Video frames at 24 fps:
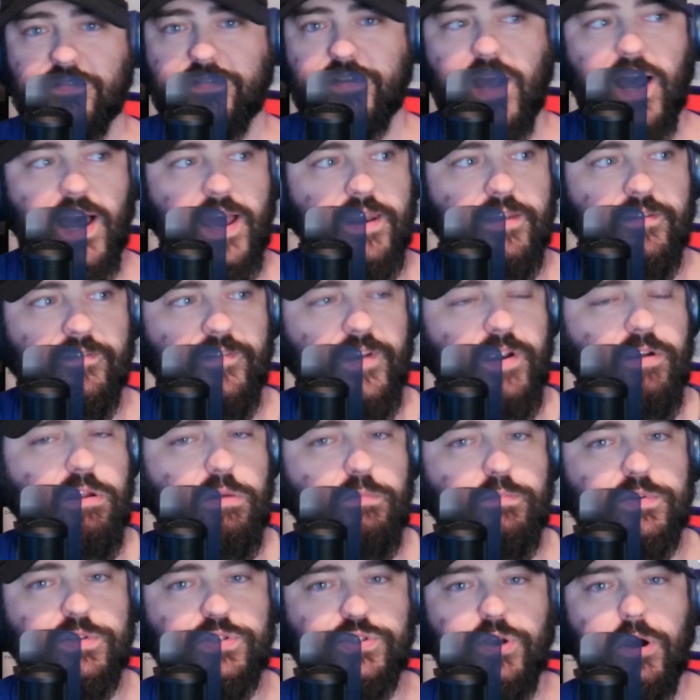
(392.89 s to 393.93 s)
kind of very
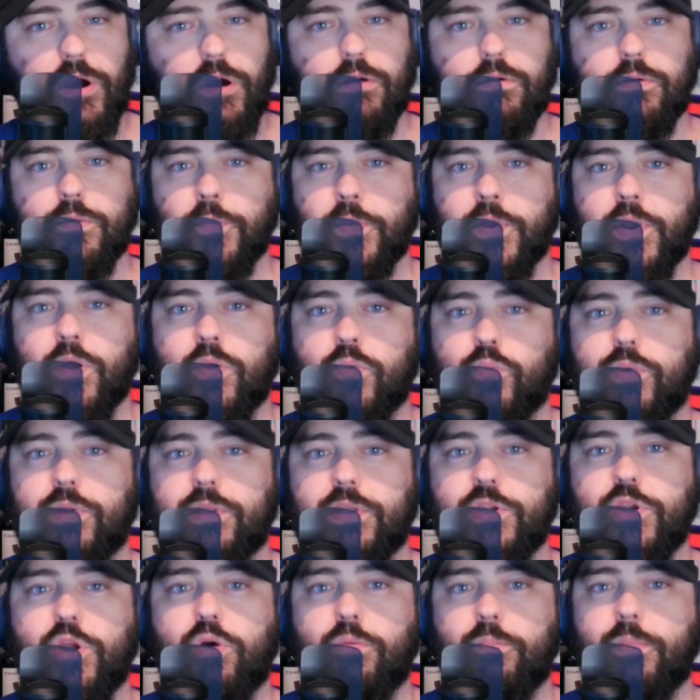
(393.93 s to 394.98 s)
bizarre, and we don't
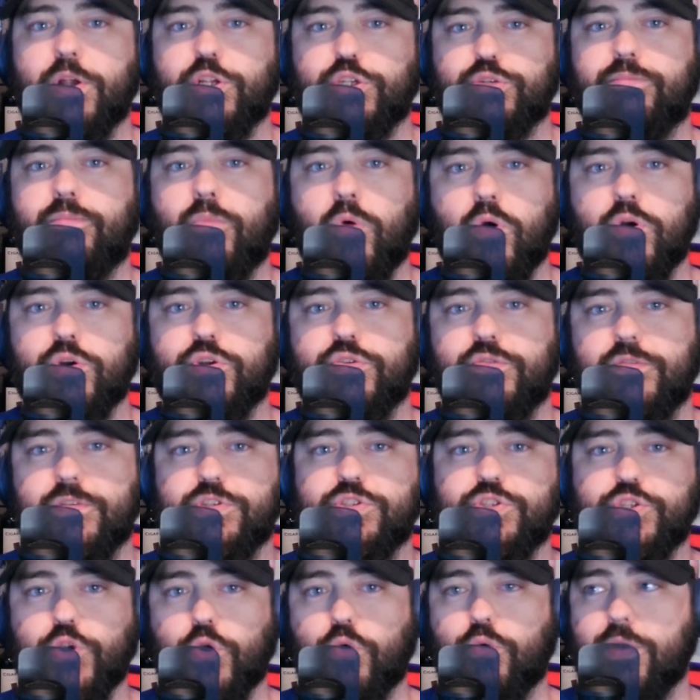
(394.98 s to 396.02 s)
really know much more to the
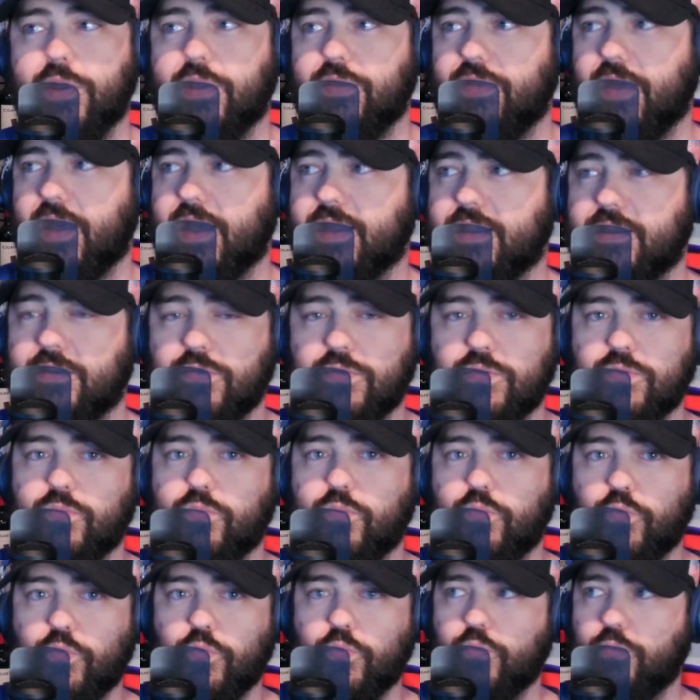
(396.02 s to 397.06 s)
story
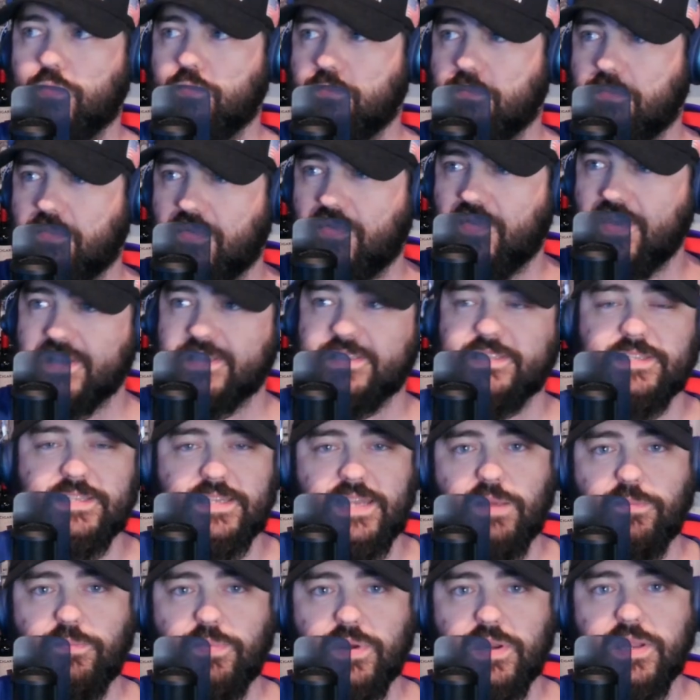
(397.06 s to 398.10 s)
than this
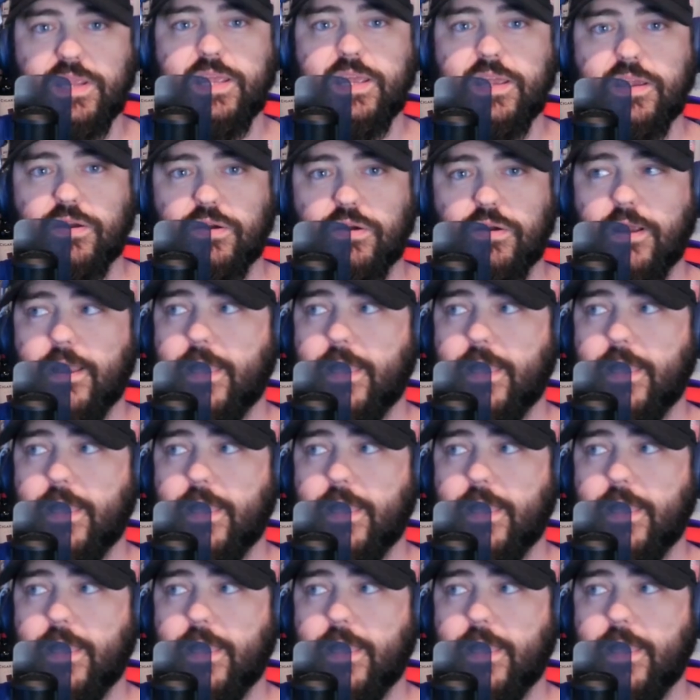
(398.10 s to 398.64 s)
snippet here.